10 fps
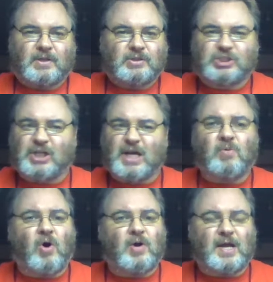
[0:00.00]
She
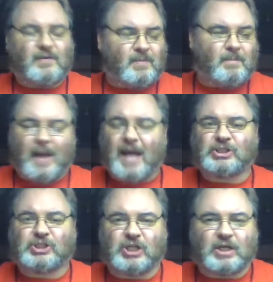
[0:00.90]
won't even
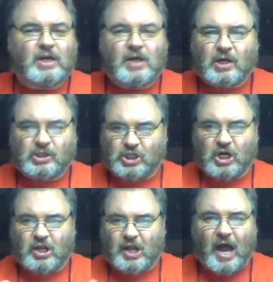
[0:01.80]
mention.
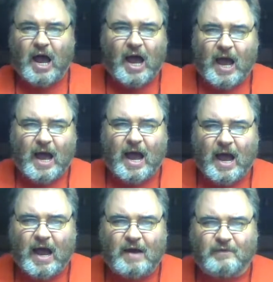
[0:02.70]
She'll
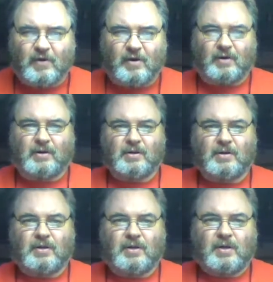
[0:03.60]
never
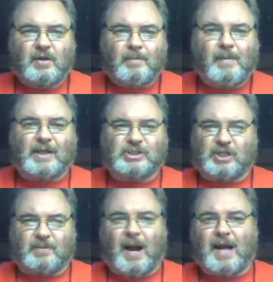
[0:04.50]

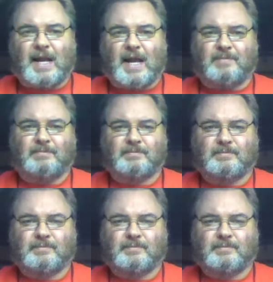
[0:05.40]
mention my name